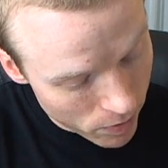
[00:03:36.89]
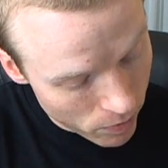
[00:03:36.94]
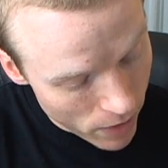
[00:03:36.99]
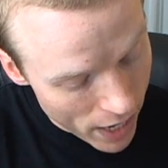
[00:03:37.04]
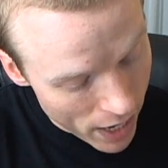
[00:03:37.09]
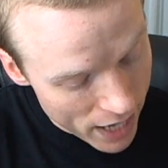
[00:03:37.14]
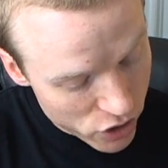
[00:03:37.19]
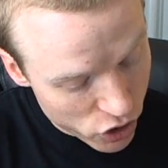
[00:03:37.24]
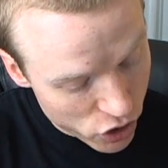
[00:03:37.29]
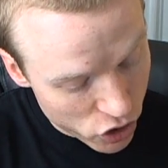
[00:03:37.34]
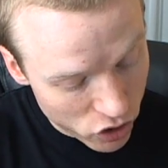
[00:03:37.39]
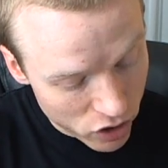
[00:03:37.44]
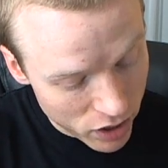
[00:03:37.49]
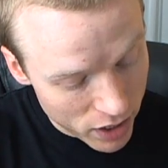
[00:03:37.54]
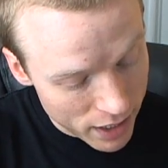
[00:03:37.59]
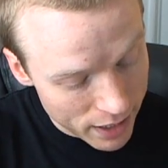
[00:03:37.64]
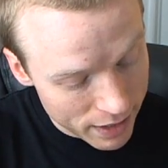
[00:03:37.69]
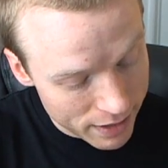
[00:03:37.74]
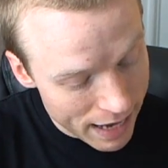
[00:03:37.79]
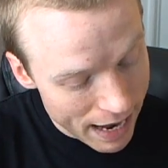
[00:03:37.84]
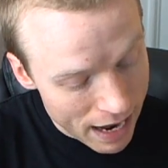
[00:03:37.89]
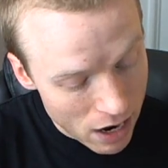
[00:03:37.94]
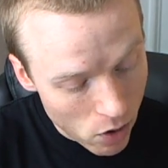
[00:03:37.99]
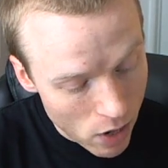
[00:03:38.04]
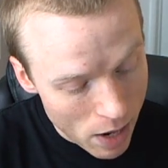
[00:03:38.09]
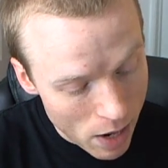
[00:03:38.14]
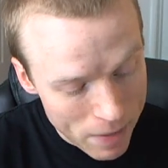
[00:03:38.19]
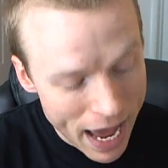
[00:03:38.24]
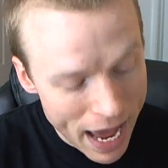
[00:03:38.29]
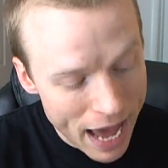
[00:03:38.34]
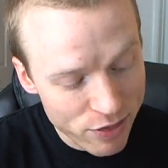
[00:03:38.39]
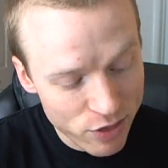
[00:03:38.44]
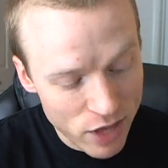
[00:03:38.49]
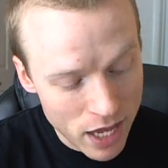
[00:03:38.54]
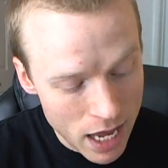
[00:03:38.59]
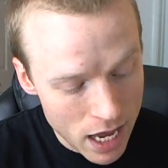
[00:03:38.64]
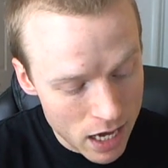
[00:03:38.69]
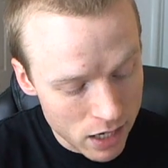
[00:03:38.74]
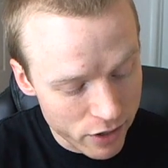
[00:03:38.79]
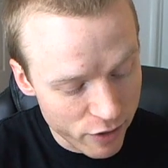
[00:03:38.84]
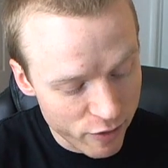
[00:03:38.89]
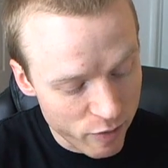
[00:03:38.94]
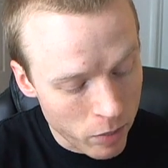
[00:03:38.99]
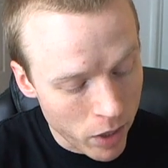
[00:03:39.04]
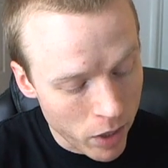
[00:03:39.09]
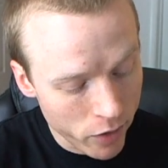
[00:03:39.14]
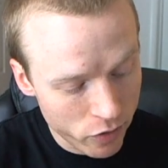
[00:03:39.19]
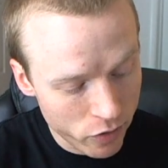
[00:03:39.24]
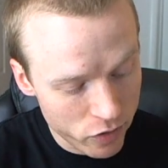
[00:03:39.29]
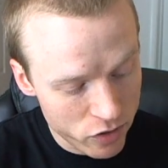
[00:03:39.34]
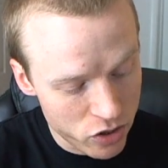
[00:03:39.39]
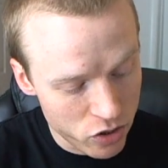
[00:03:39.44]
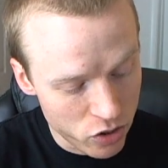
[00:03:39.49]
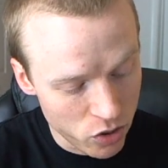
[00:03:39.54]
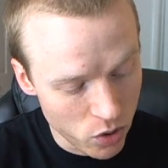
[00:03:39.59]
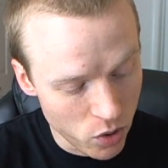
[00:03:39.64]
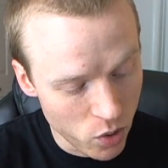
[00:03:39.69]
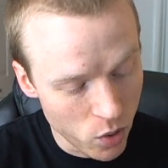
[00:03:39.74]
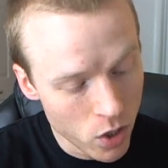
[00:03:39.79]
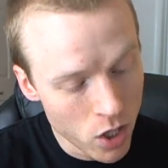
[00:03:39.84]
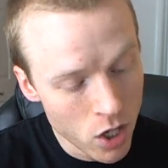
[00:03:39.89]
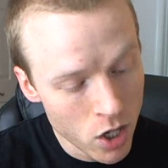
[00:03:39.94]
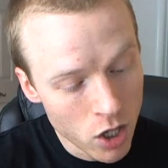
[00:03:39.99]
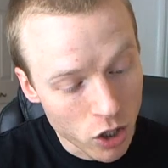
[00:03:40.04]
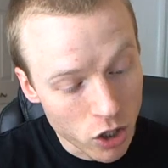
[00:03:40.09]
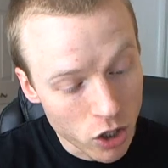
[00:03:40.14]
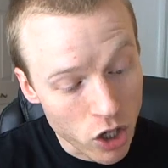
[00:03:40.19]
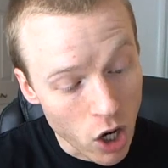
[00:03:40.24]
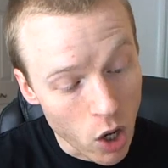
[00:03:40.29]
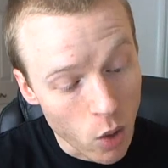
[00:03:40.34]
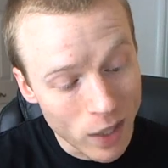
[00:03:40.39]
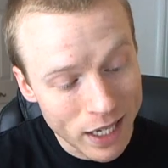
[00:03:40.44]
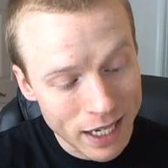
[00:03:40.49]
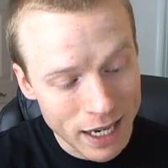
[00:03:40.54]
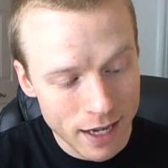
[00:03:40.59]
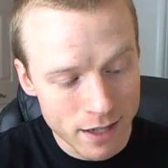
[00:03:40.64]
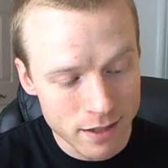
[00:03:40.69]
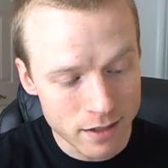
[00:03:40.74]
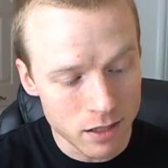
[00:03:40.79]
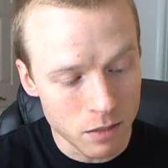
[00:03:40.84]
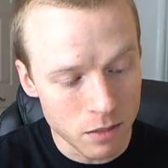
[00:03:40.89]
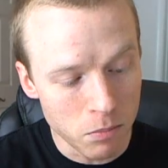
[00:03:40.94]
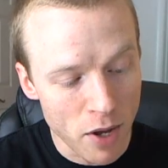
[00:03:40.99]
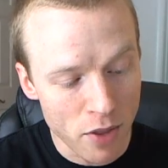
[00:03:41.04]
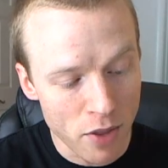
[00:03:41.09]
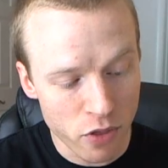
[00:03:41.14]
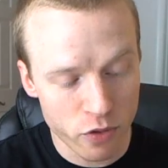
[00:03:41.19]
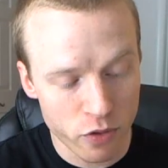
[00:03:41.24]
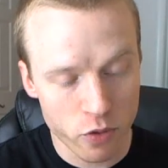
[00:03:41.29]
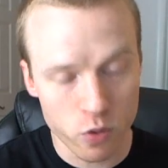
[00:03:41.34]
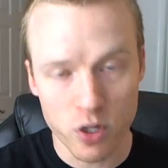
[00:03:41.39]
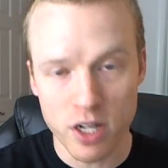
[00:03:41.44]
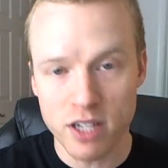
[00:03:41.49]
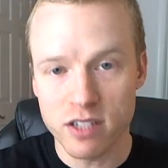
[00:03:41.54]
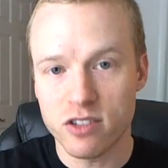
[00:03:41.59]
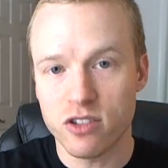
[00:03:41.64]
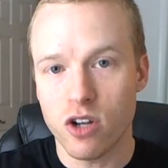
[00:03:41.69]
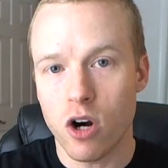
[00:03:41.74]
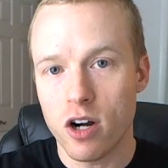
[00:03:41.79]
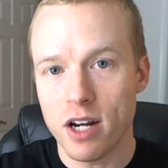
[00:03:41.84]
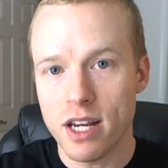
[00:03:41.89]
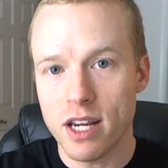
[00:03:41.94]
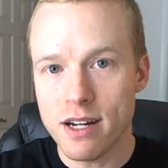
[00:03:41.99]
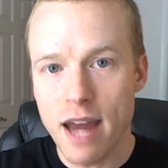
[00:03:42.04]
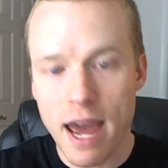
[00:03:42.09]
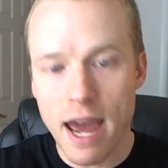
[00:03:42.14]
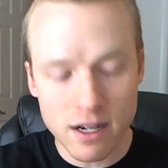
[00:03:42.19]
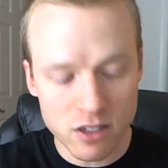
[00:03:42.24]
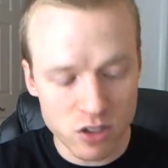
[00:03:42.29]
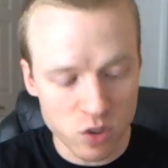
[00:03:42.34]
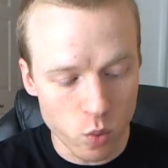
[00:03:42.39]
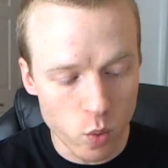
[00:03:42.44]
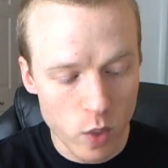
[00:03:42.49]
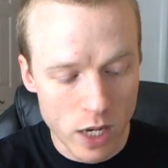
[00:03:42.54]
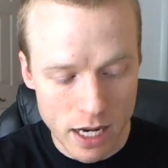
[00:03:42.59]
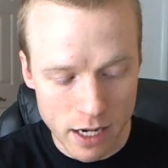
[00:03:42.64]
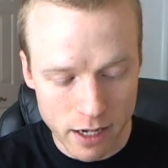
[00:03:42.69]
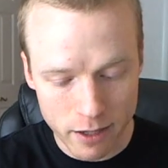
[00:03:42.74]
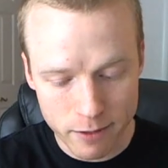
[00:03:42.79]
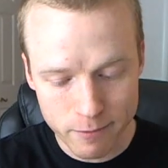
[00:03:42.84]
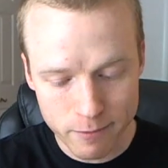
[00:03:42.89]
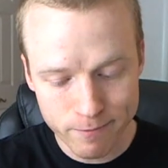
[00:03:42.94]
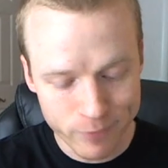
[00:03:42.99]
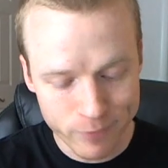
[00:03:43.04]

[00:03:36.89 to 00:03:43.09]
actually now I'm at the end of month 2, going into month 3, starting next week.